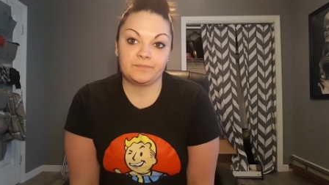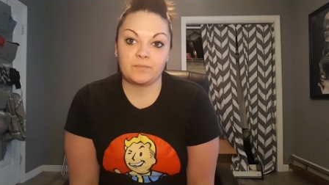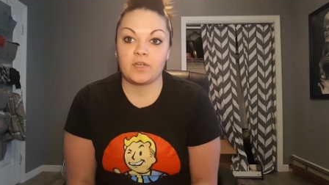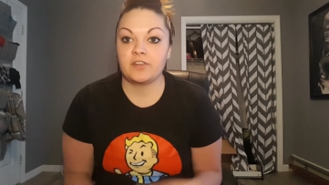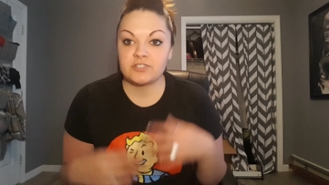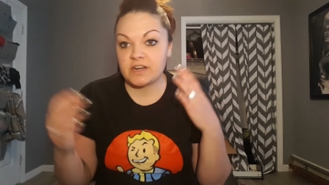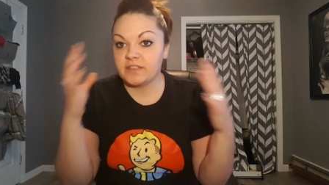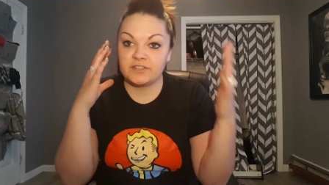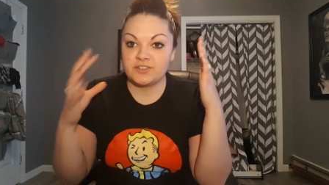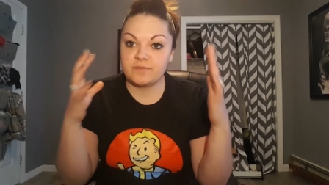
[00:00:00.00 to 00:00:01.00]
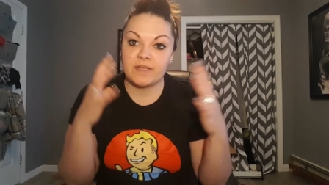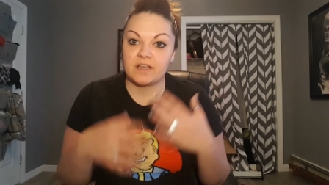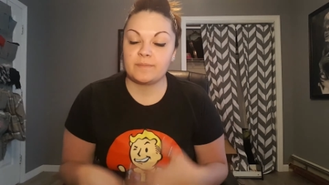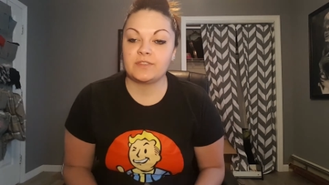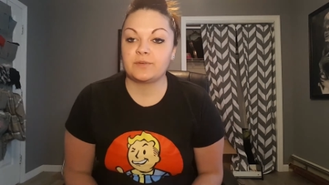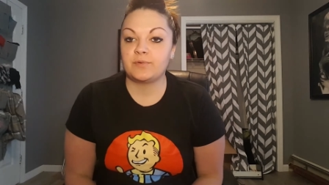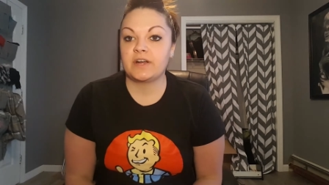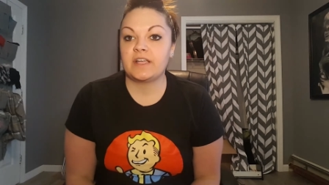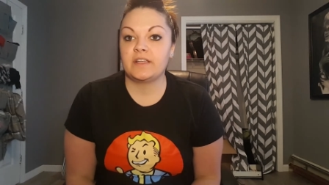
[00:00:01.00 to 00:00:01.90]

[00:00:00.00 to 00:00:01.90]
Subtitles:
While you're trying to like do your makeup and look pretty.